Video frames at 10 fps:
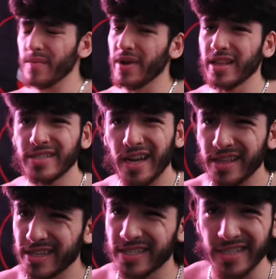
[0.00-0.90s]
man, let's
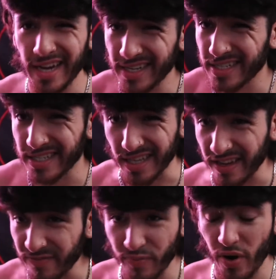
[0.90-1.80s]
cut the second
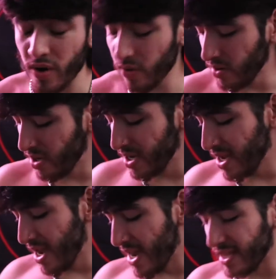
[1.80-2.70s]
sleeve, bro.
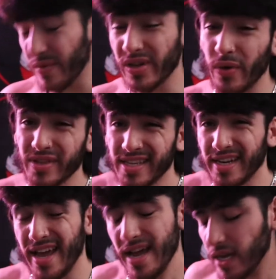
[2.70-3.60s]
And then we go with the
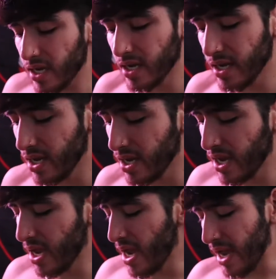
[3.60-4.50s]
neck
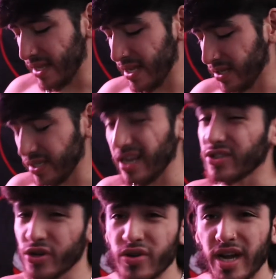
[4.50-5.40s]
and I'll, and I'll
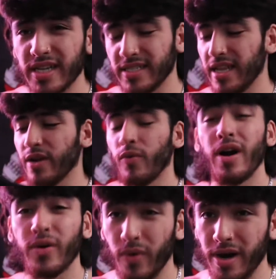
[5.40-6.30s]
show you guys like
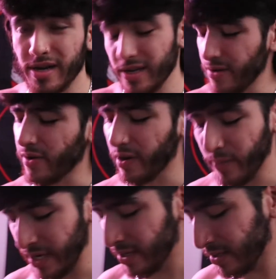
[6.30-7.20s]
Wagwan, you know what I
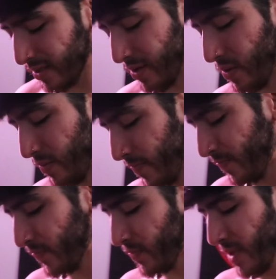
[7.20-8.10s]
mean? So,
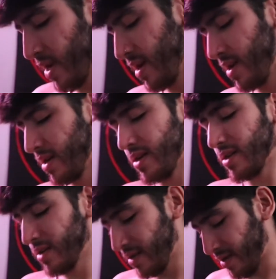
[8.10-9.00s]

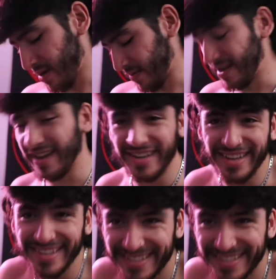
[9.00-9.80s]
yeah,